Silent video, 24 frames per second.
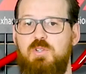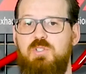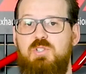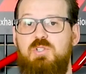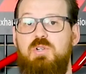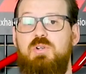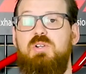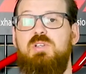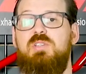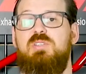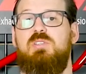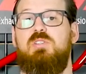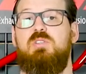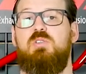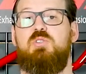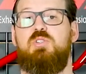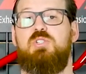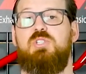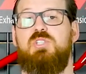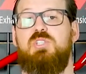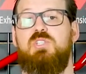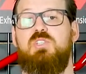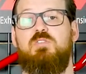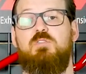tuning
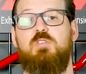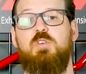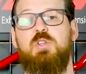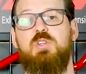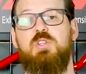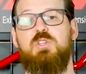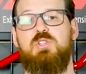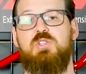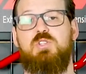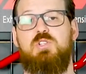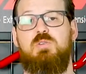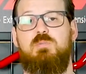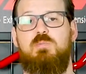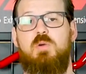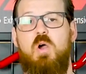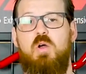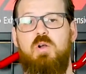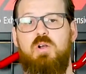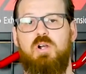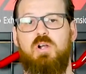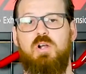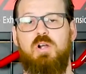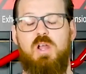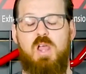solutions for this new
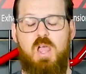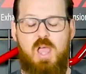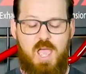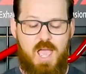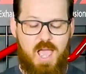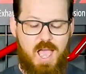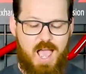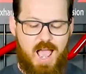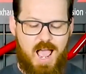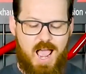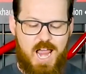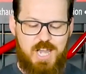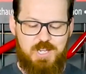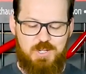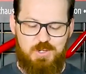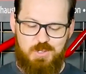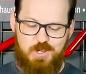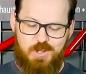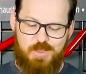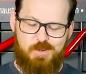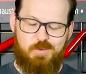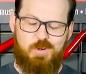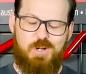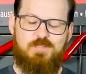motor. I do
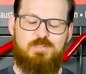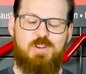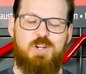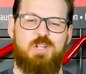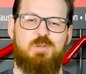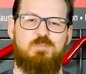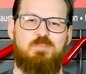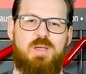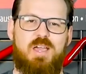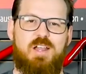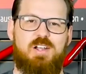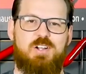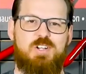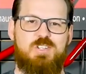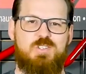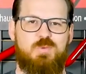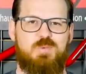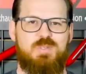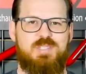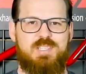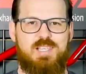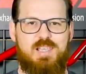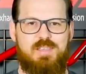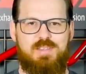know that one of our competitors
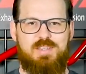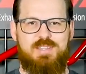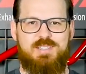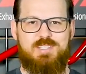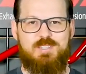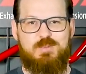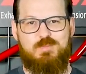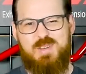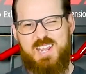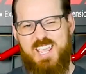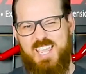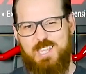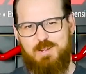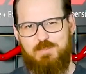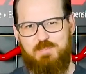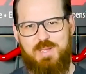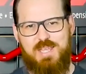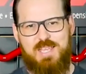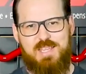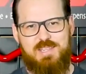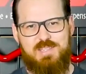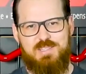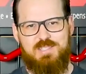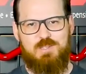was selling some naked
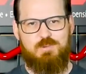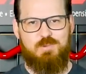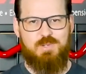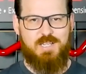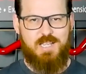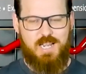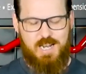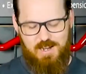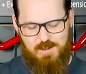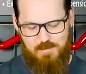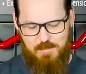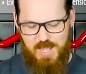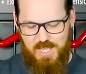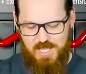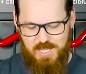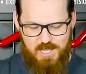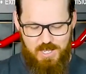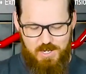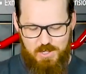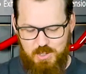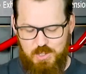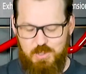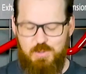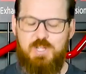pins that would kind of make you
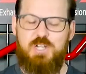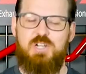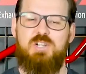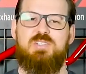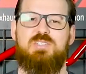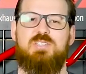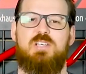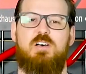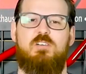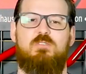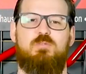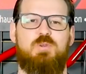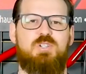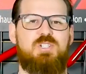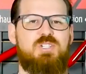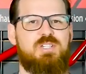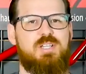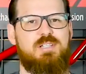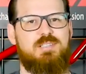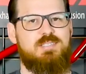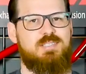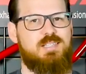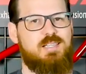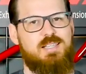do it yourself, which
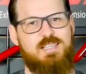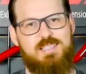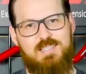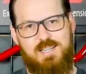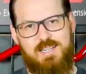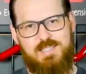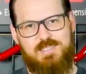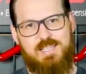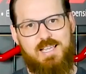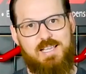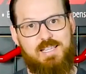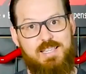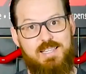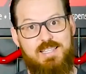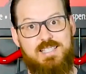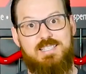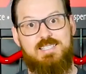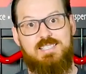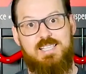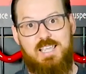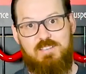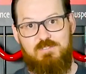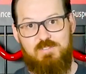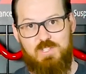isn't exactly the
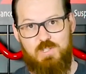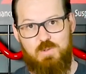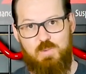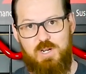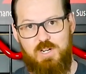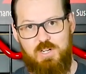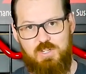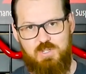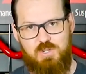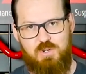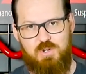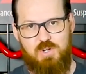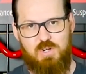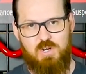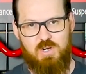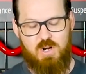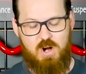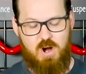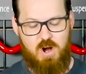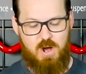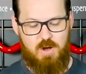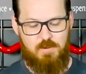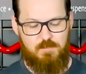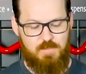safest way to tune your
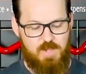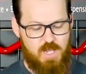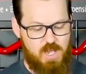car.